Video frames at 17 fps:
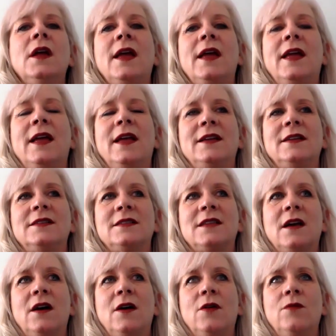And
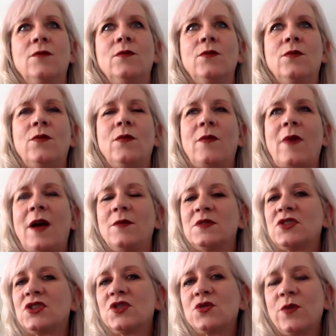I
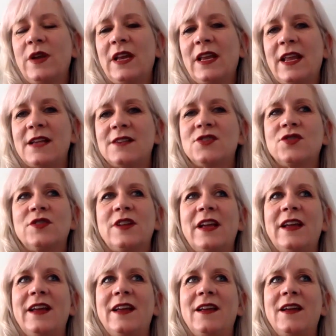was just reading
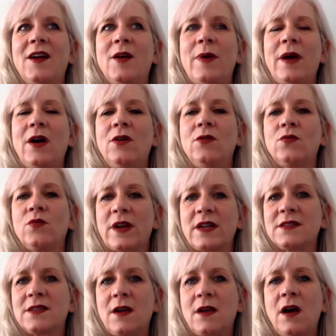yesterday about Rick
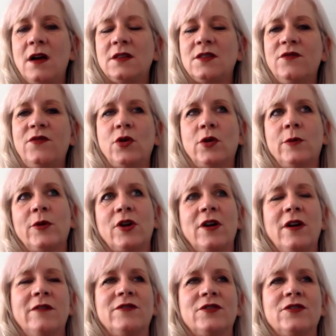Scott, the former
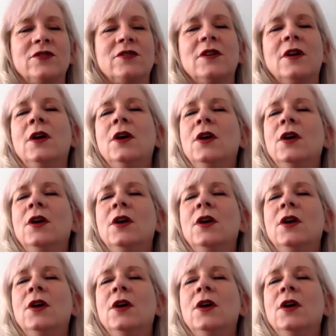governor,